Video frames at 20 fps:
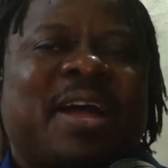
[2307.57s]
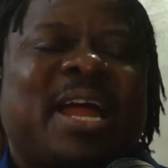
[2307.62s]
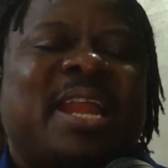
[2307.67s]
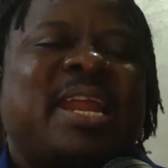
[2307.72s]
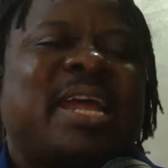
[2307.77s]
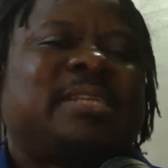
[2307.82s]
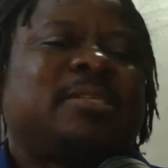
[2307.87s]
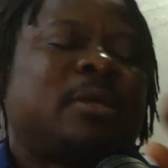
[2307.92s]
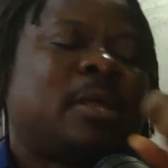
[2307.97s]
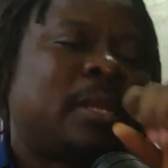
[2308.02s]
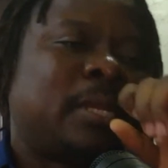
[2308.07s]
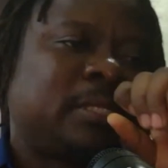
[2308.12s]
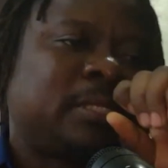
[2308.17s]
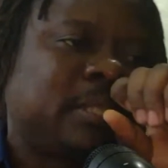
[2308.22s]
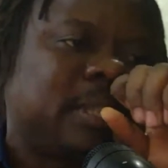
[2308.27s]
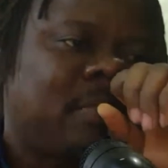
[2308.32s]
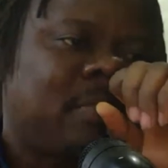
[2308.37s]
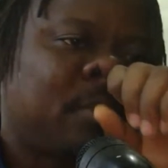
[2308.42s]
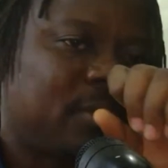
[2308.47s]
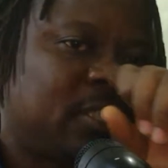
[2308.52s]
And at under
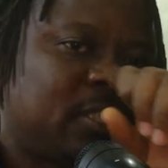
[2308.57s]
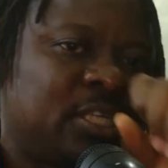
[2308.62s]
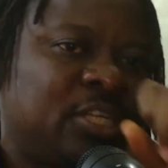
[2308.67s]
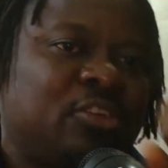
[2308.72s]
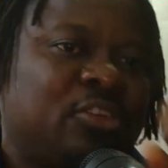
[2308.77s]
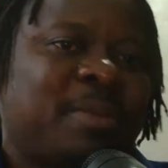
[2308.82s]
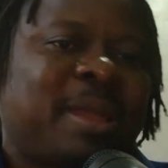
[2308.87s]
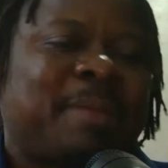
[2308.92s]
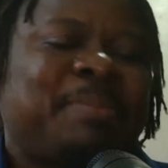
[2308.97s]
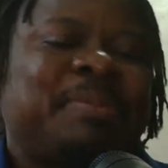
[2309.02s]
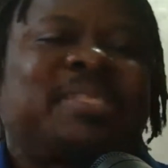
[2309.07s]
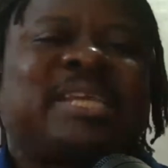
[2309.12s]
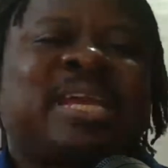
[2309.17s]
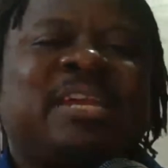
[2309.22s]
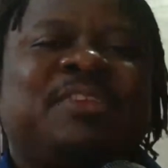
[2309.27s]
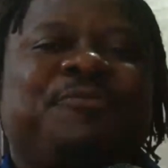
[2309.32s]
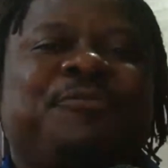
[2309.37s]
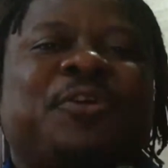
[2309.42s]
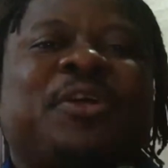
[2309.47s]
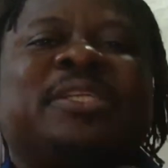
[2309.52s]
17, you might be
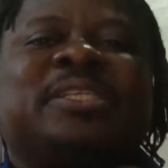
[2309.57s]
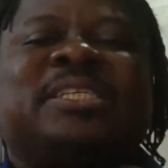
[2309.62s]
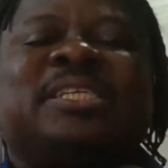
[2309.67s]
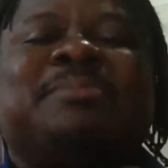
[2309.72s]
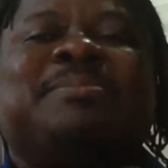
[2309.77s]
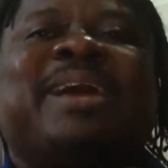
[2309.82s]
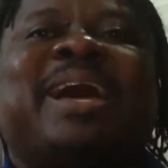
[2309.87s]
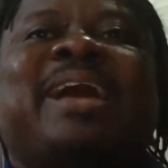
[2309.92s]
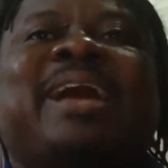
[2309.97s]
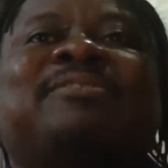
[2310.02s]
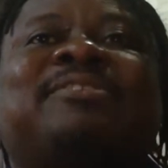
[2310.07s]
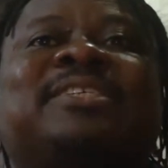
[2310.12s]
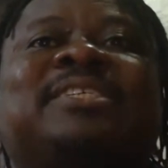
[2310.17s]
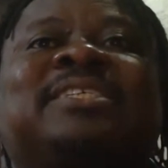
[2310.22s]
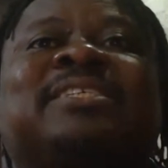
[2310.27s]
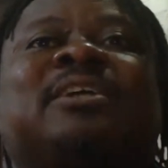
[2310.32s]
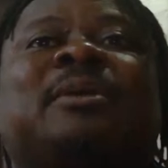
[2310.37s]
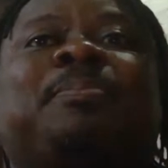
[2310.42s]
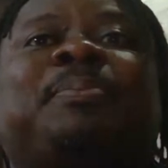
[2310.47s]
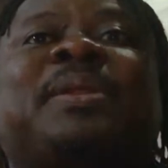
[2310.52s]
signing for a team that has
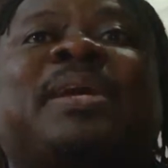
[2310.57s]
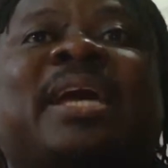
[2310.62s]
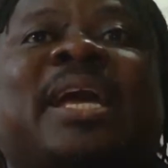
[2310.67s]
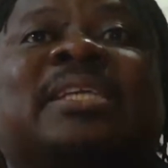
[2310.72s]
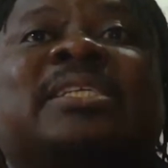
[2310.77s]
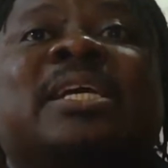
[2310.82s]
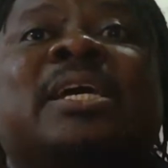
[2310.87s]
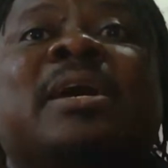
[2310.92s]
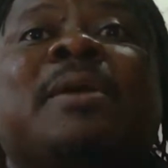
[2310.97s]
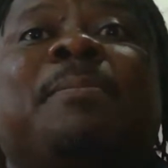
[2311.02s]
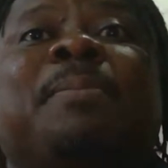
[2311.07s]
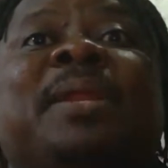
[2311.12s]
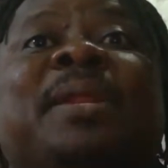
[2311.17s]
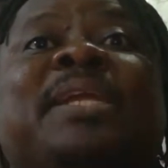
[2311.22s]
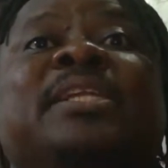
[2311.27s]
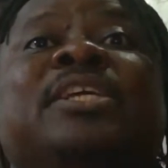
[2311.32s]
senior players playing